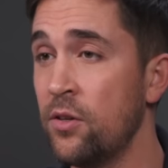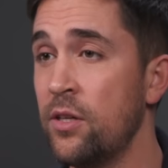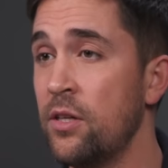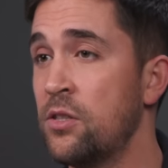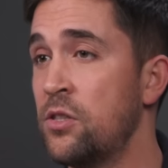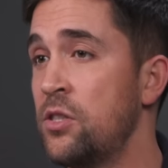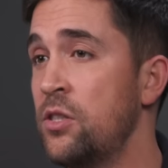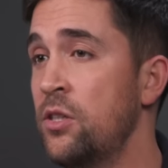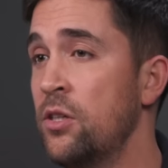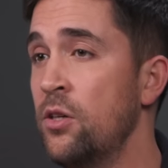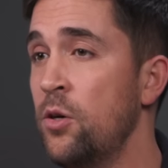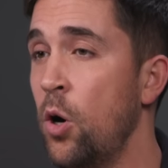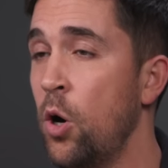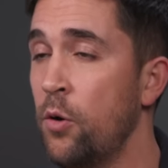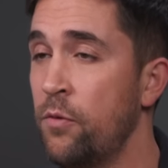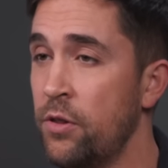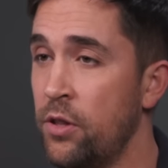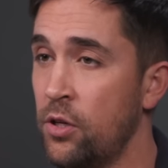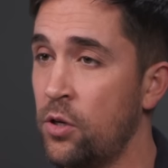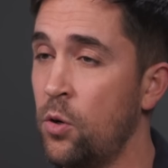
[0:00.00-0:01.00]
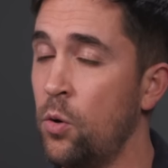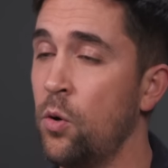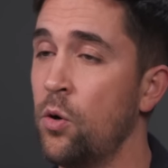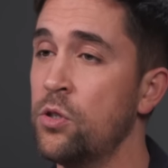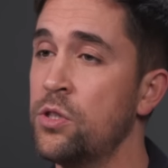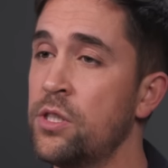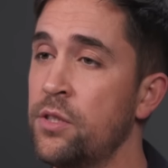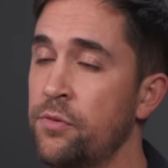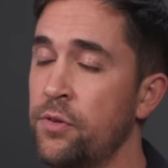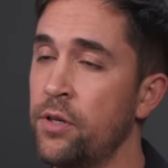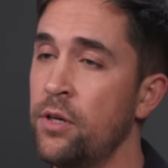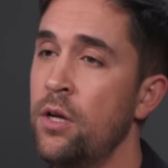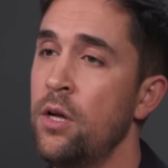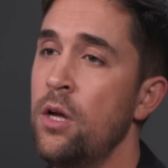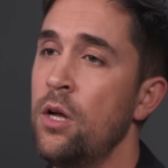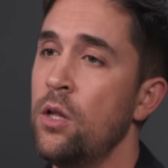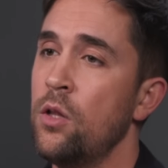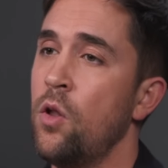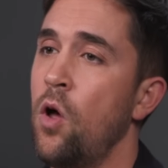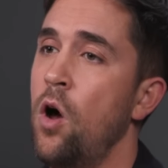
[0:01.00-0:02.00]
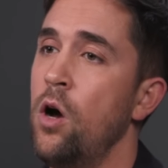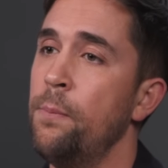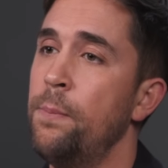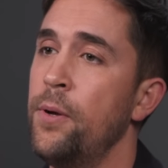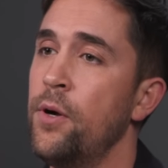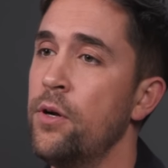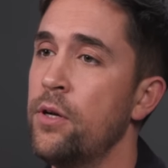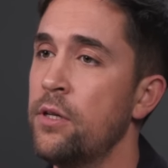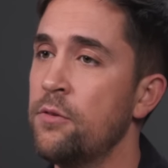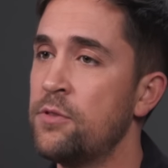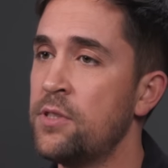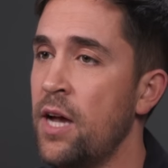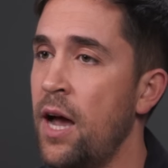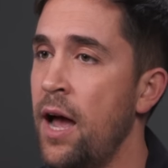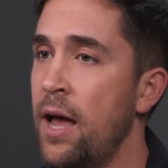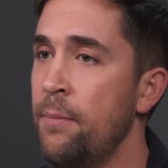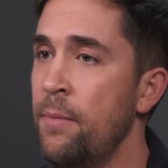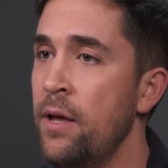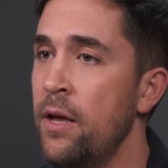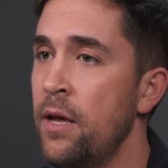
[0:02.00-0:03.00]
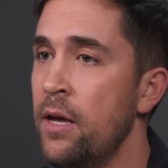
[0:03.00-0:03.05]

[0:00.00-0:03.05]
this year over the course of a long period of time,